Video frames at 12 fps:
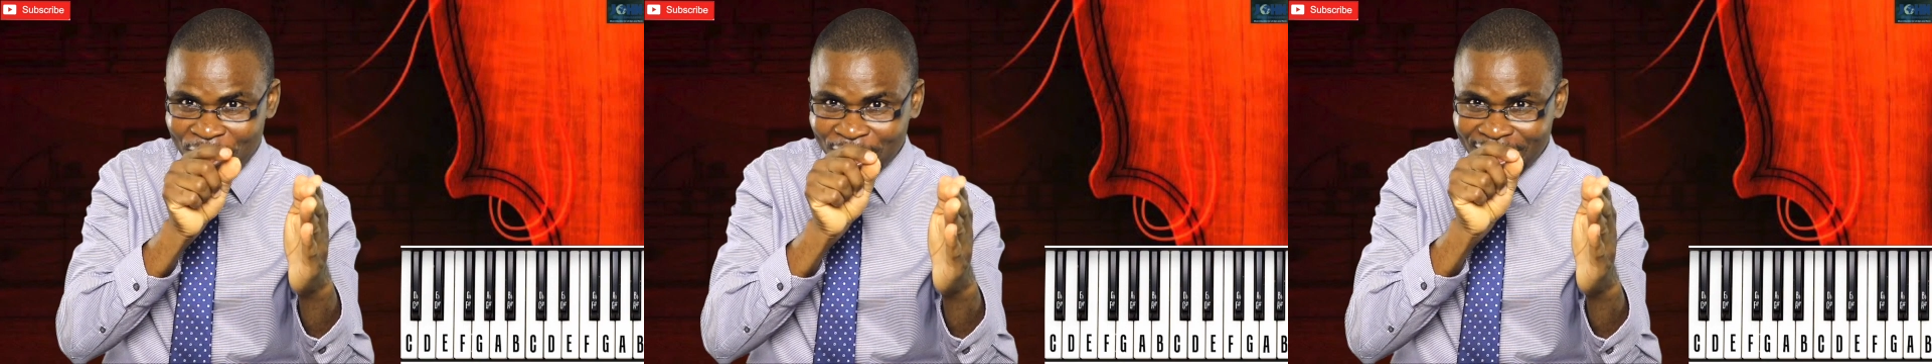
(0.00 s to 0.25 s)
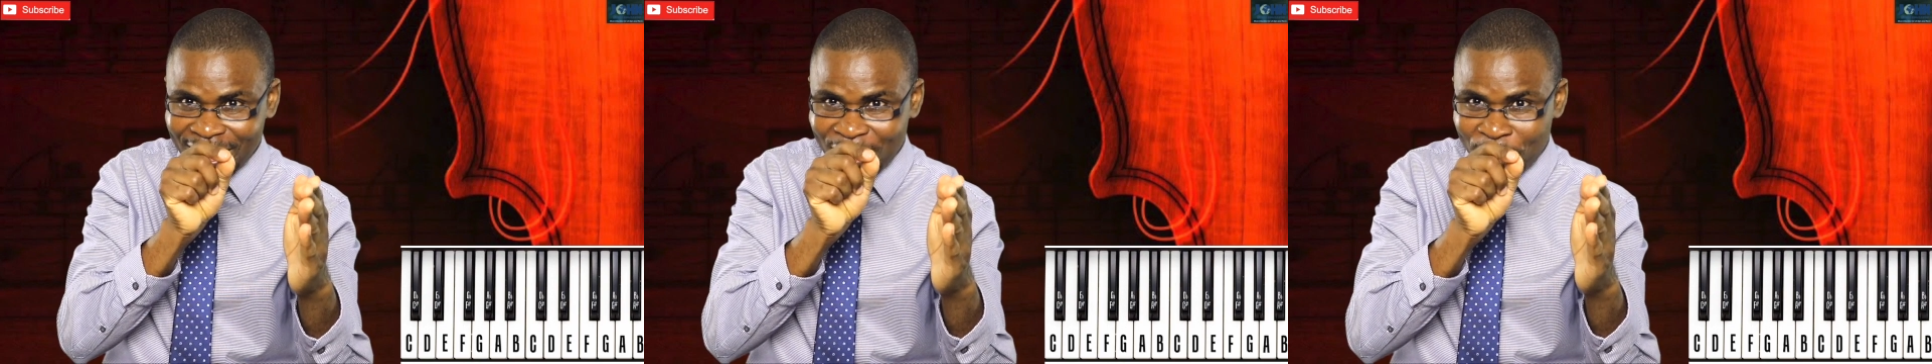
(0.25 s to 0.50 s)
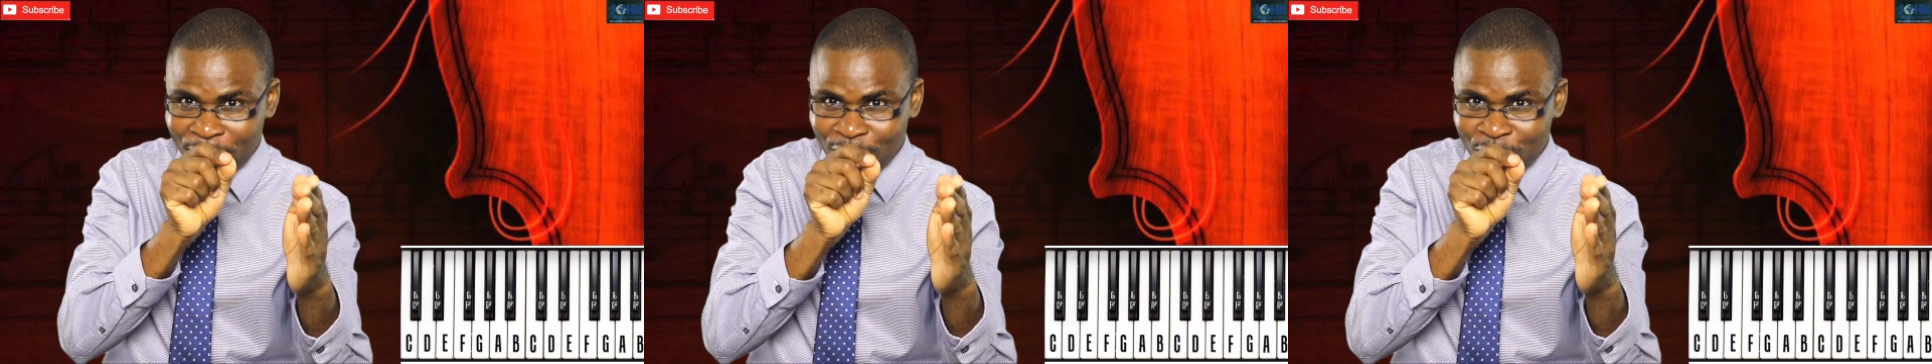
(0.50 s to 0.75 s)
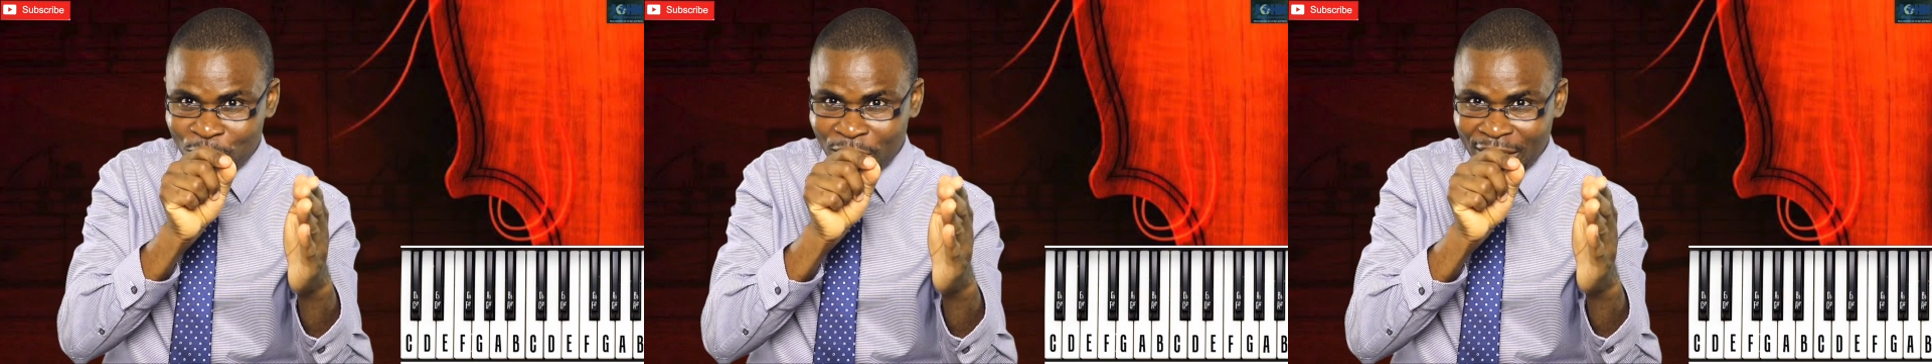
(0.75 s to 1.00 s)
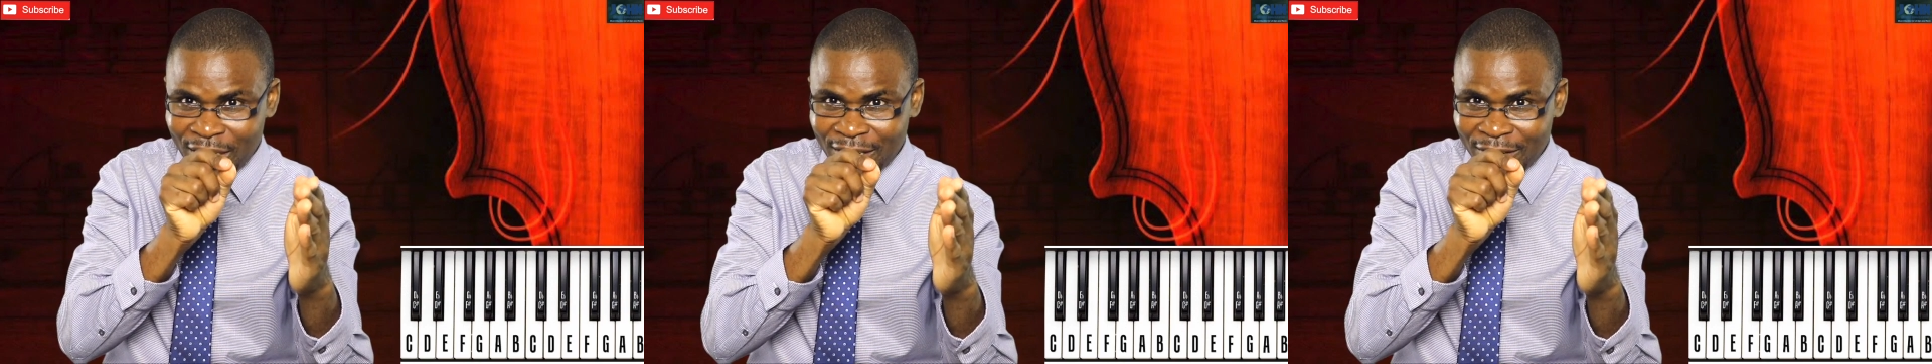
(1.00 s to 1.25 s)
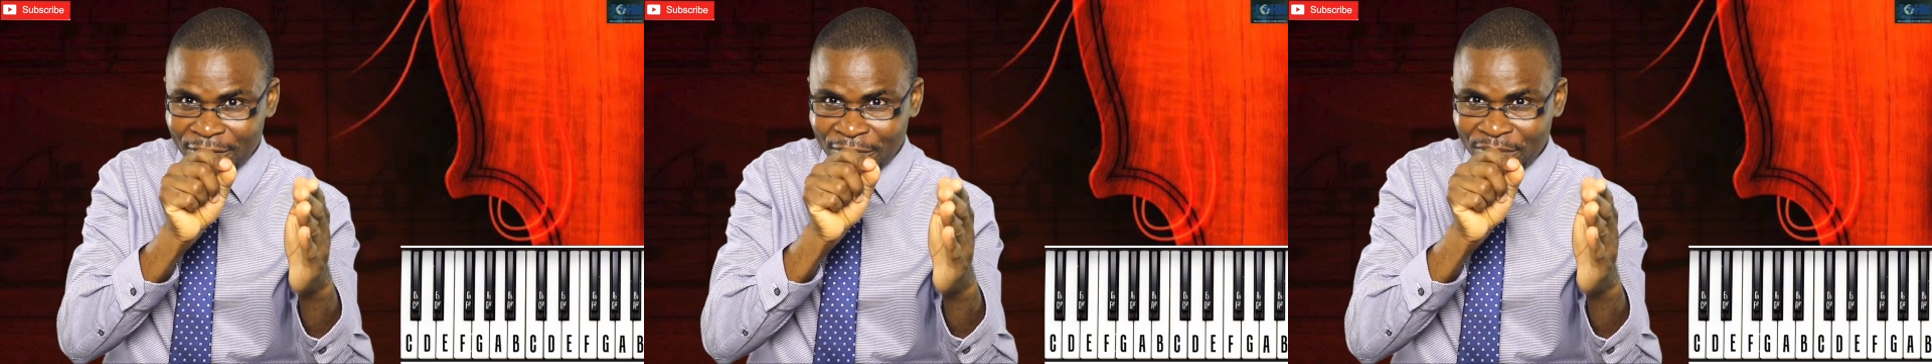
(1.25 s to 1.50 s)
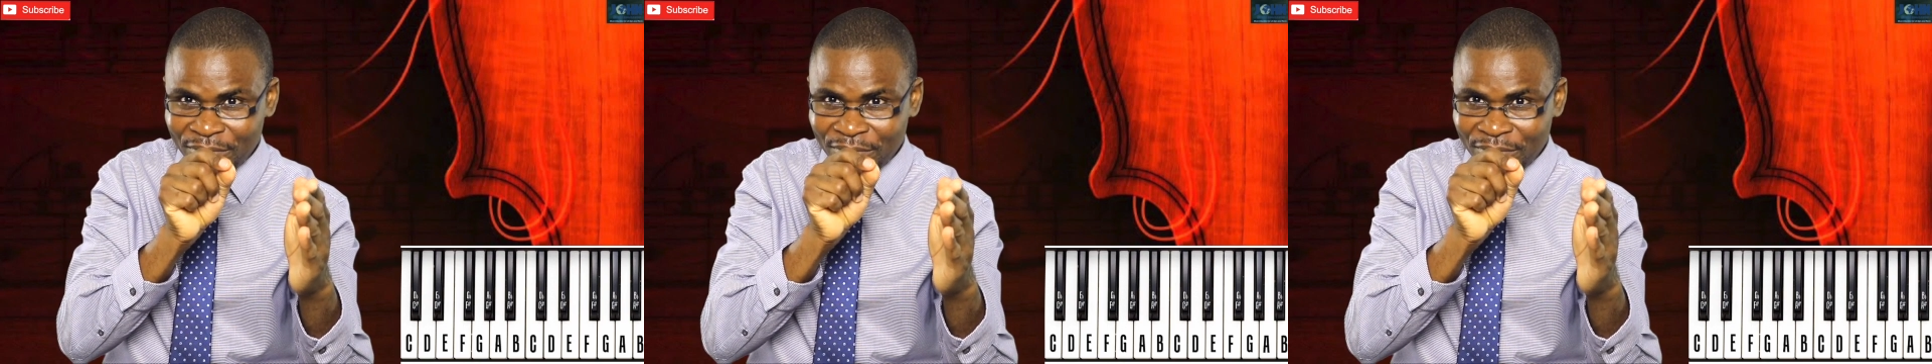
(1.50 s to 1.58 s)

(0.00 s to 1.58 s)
note in between,